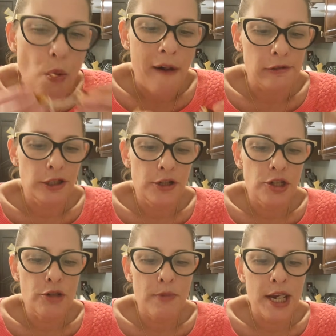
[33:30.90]
I used
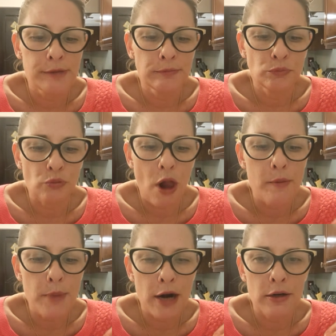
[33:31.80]
to be a
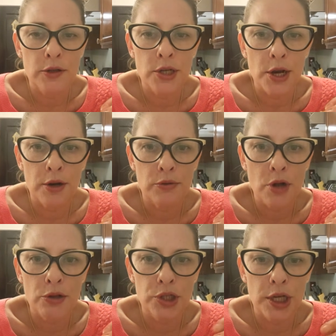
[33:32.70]
bar in town
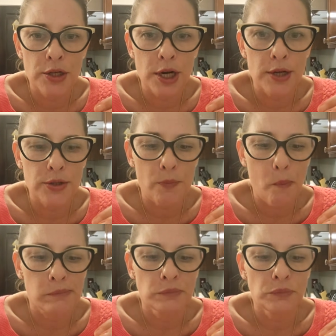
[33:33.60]
called JJ's,
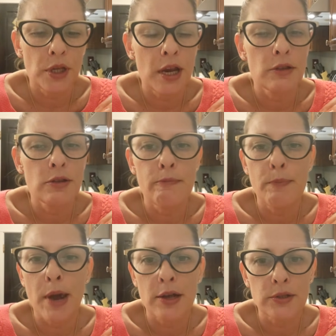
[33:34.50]
and they had the
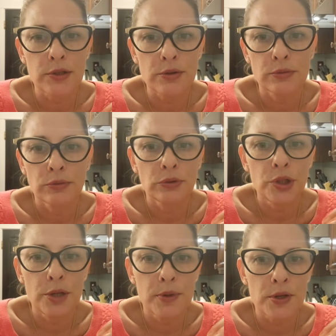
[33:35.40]
best,
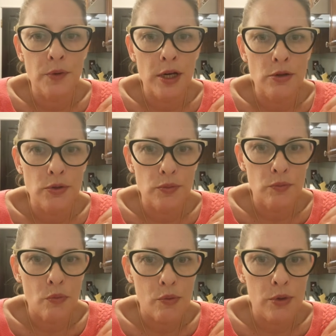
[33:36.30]
cheapest wings
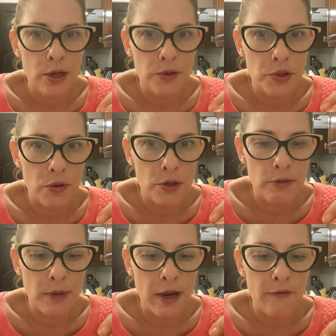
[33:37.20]
when I was going to
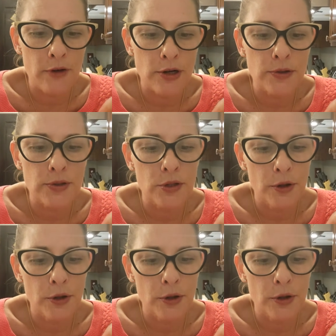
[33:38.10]
my first